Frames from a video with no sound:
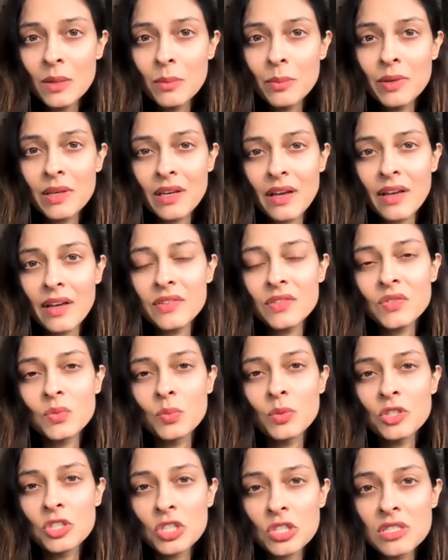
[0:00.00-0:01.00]
because
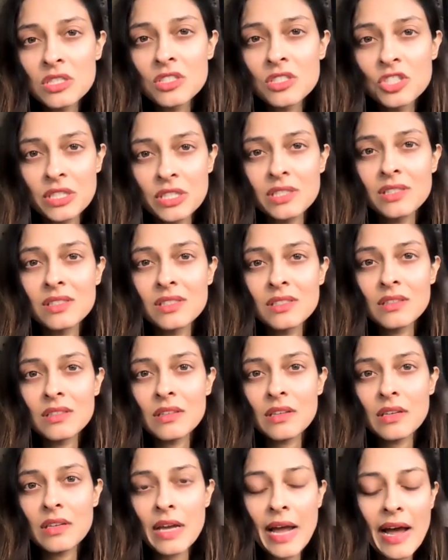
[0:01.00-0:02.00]
we shouldn't just
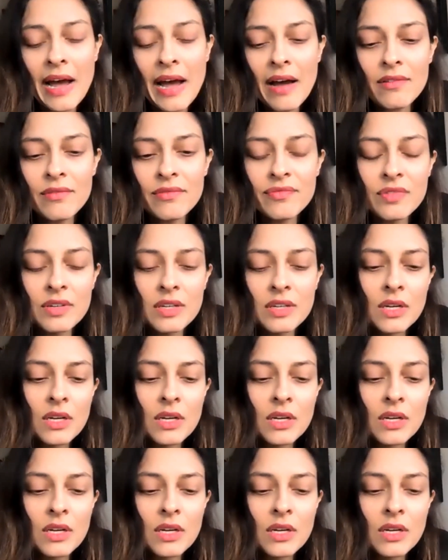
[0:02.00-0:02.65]
have